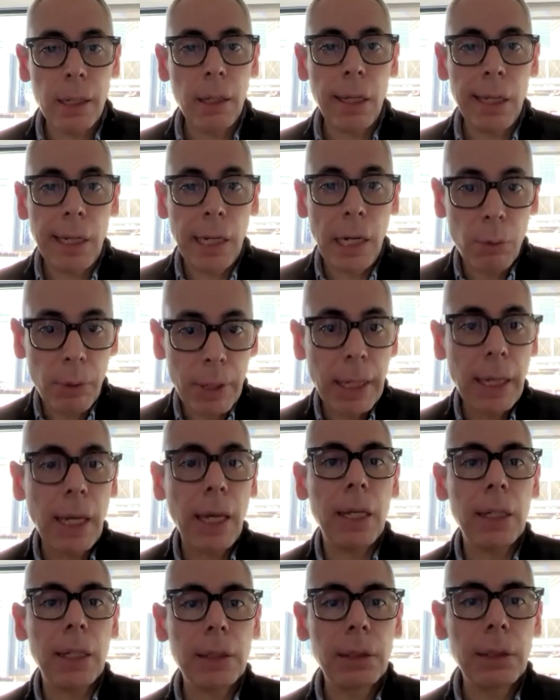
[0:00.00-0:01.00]
In our
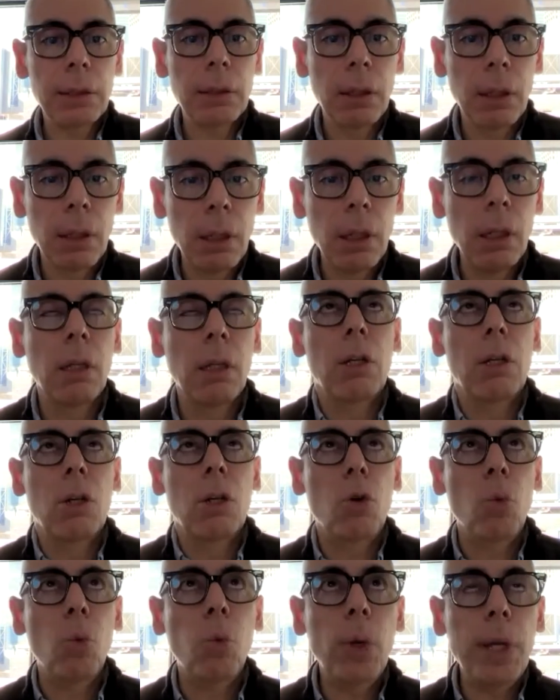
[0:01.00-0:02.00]
case,
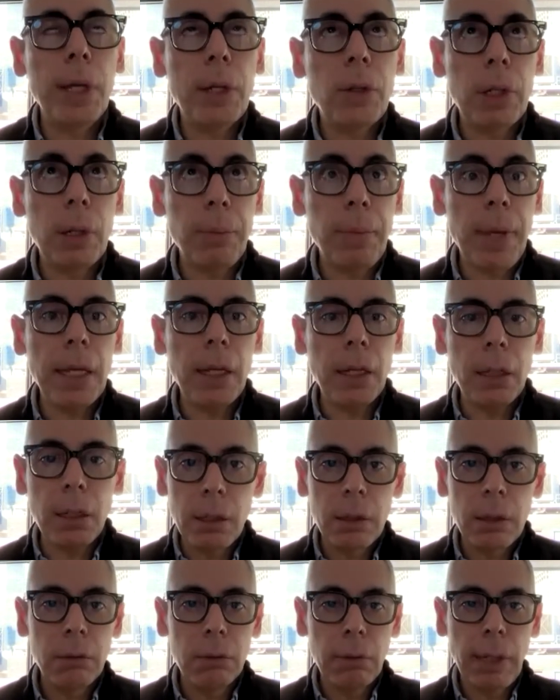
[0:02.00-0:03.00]
we're going to make
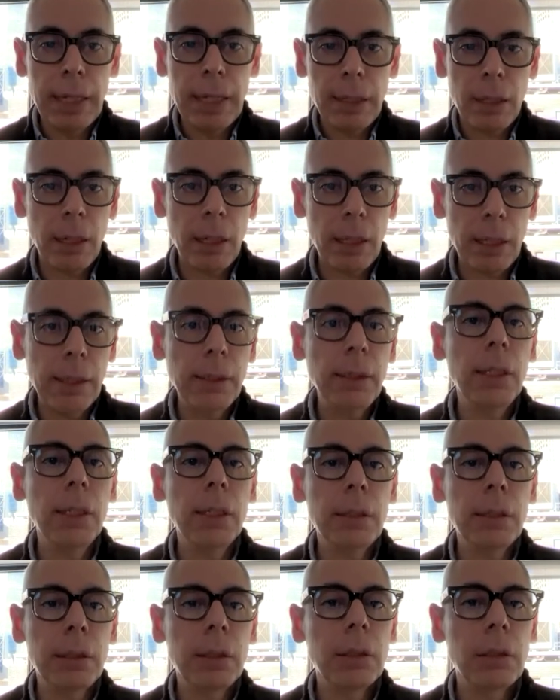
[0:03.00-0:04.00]
data
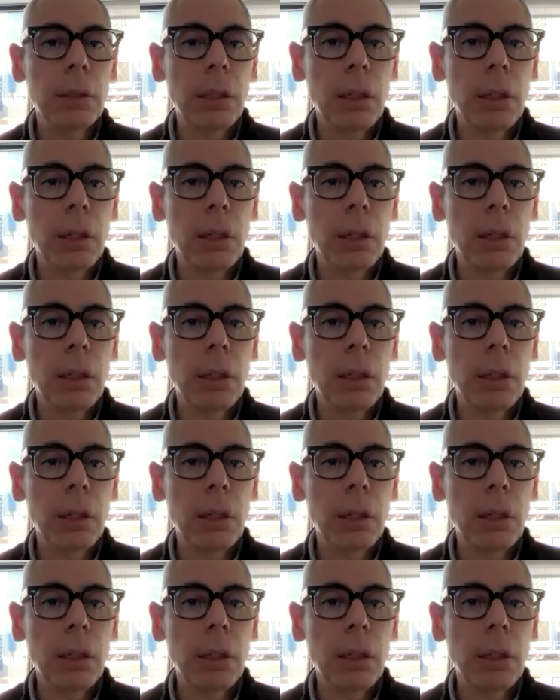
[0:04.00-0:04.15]
analytics